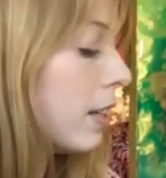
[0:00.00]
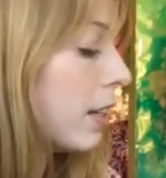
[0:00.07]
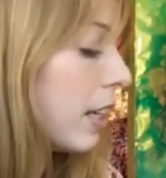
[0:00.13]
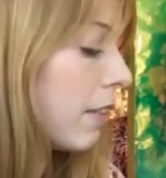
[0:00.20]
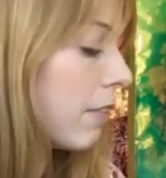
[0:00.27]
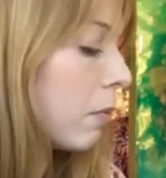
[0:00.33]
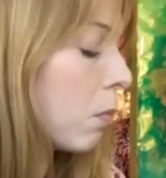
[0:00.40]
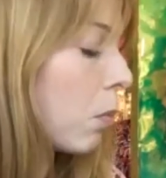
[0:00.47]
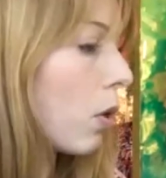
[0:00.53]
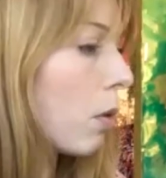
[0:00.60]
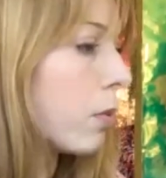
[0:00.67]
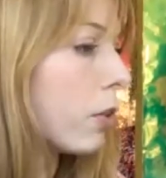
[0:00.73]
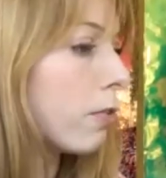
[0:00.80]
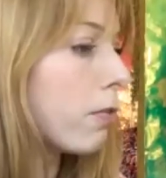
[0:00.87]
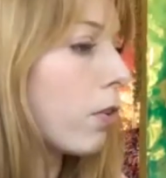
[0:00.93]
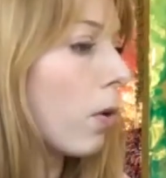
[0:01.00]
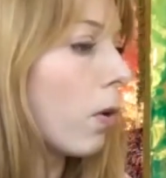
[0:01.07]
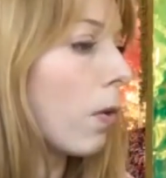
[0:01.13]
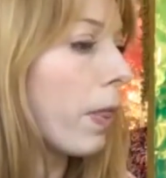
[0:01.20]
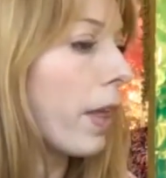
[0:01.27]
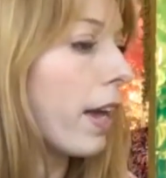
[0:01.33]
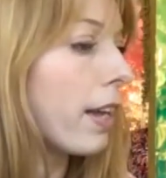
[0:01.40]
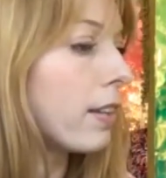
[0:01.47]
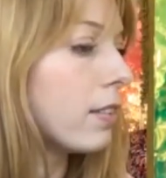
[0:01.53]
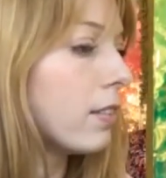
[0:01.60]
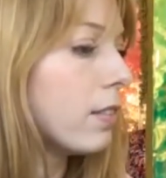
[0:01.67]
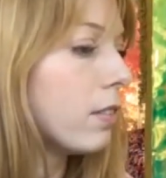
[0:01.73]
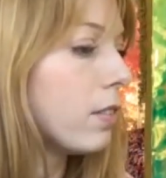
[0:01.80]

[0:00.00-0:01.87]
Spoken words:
even more beautiful than